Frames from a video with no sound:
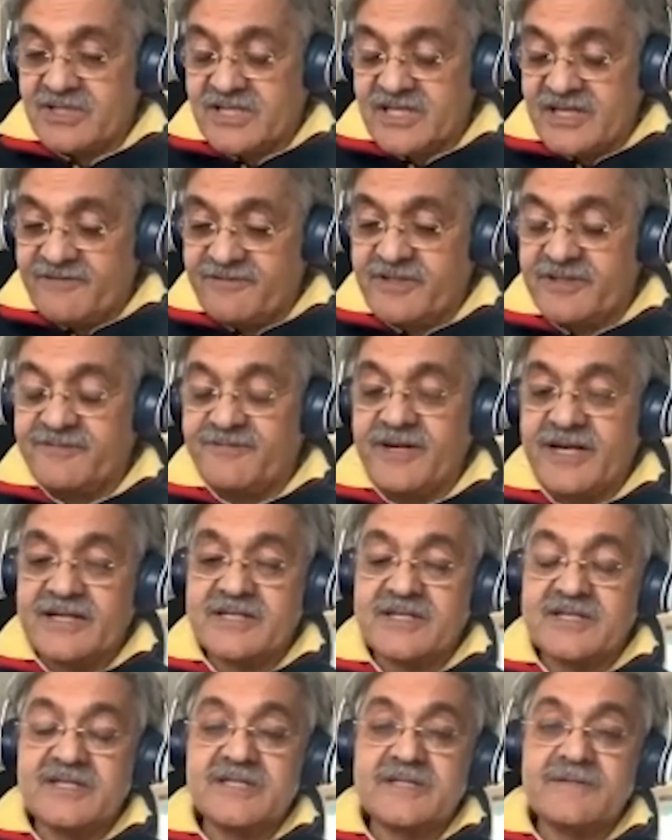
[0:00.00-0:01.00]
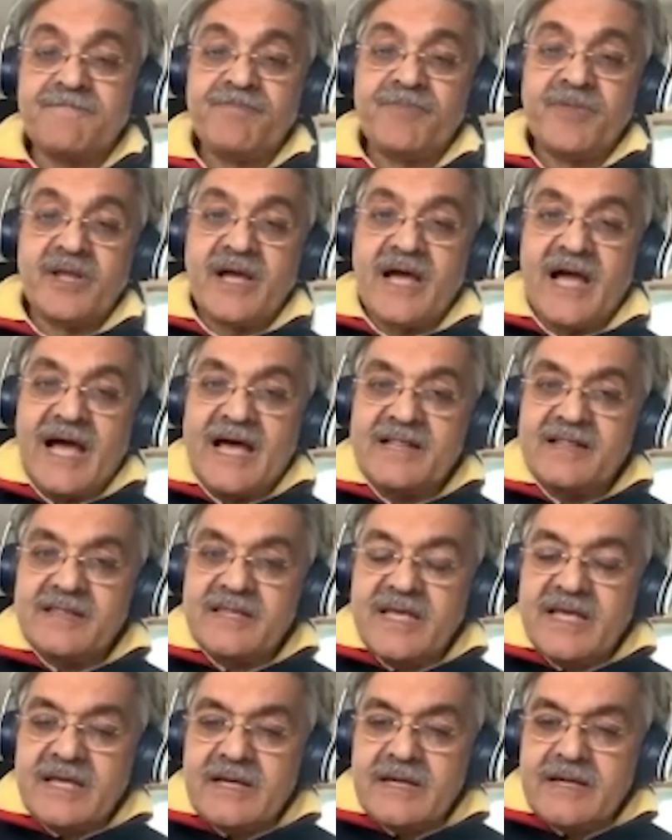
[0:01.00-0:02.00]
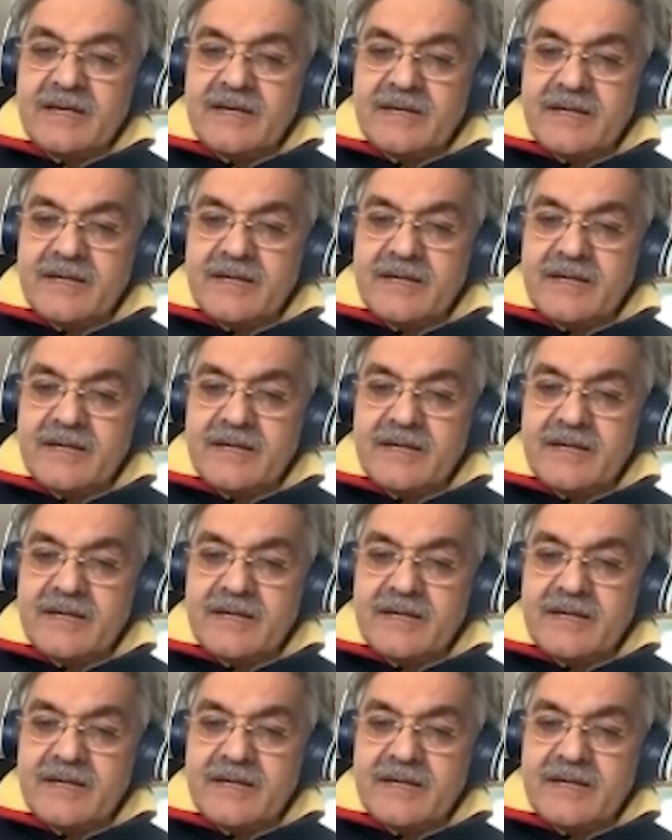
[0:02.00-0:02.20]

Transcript: the safety factors. And they